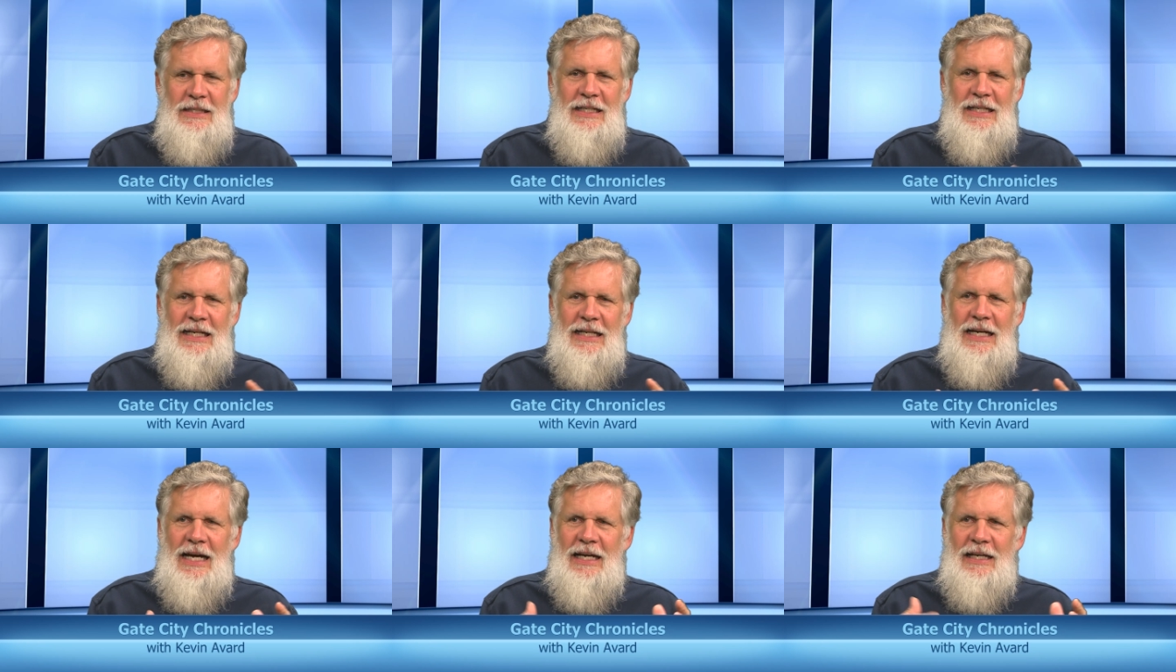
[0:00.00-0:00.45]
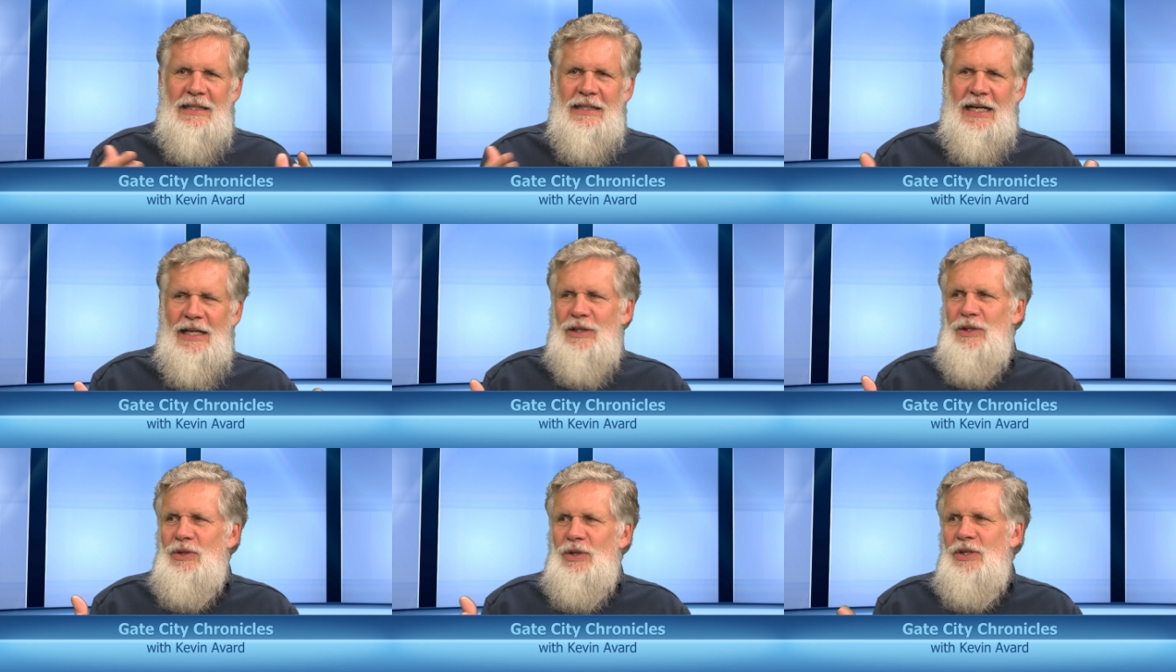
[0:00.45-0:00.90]
And
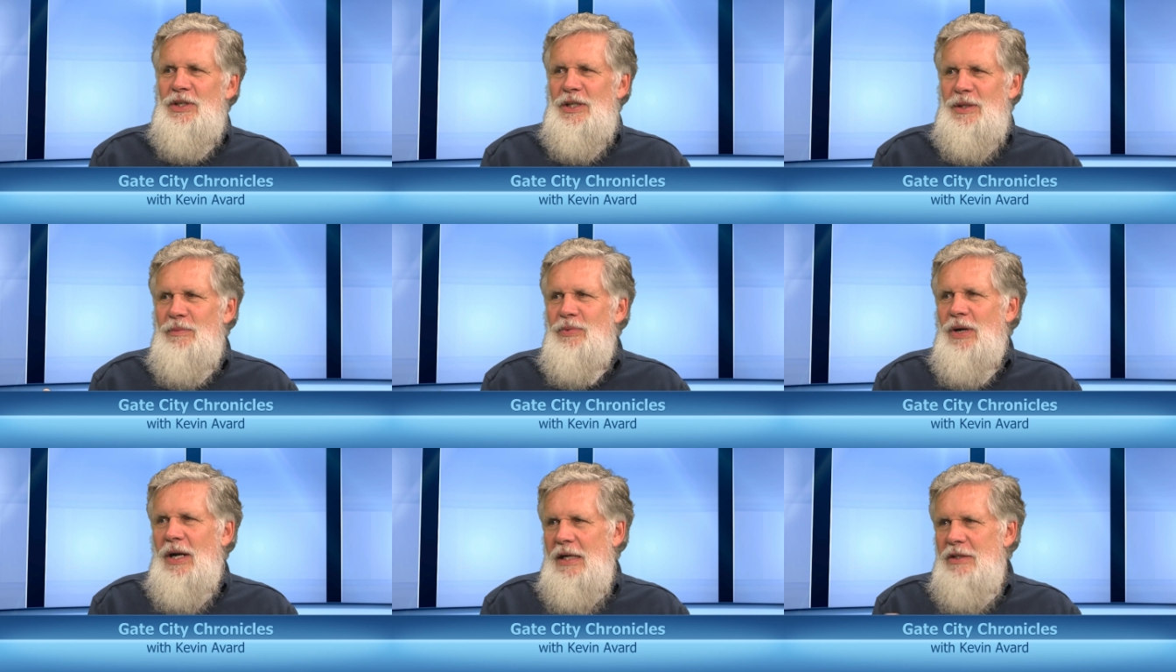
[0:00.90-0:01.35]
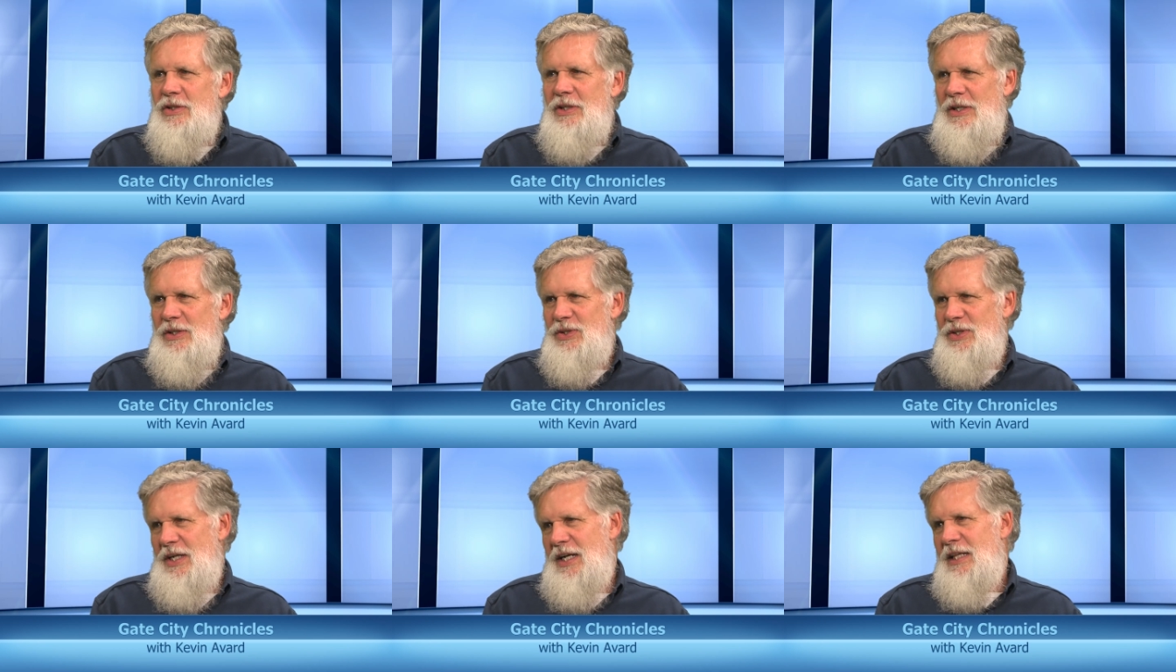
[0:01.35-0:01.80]
I learned in the
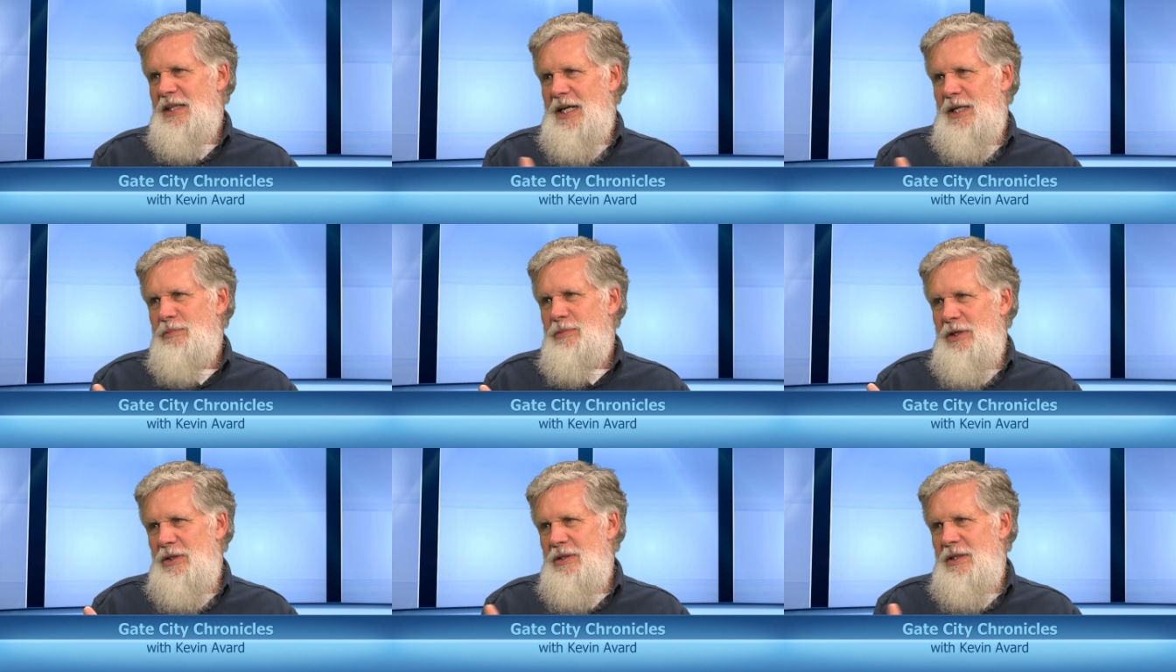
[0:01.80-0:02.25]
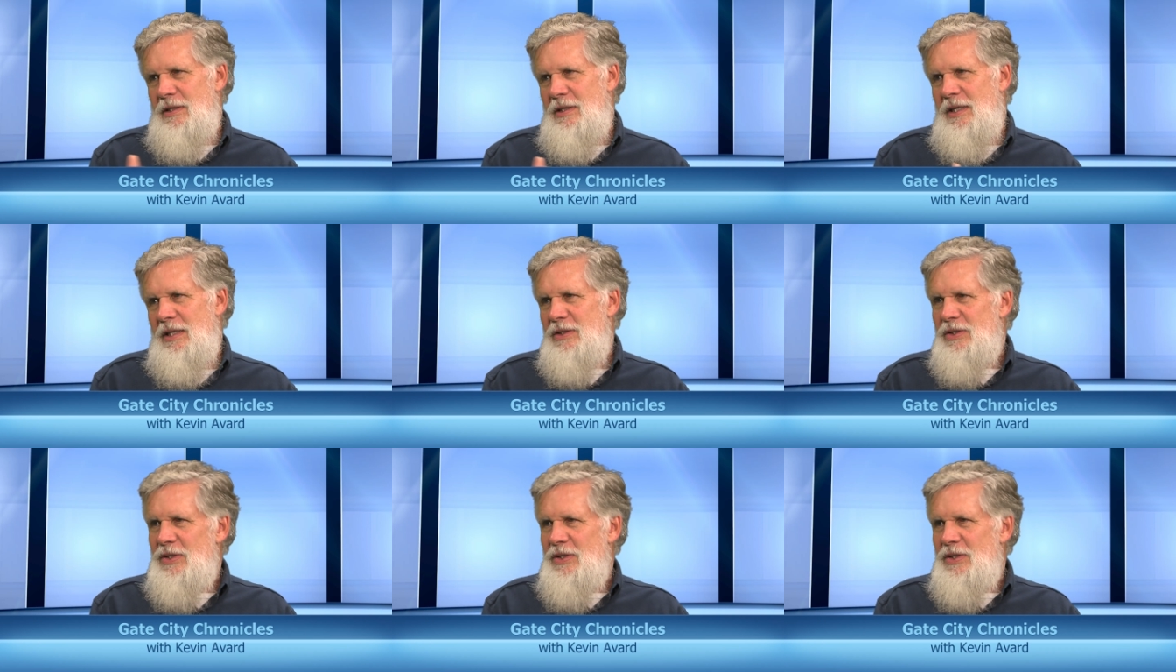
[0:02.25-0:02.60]
process that I like building things.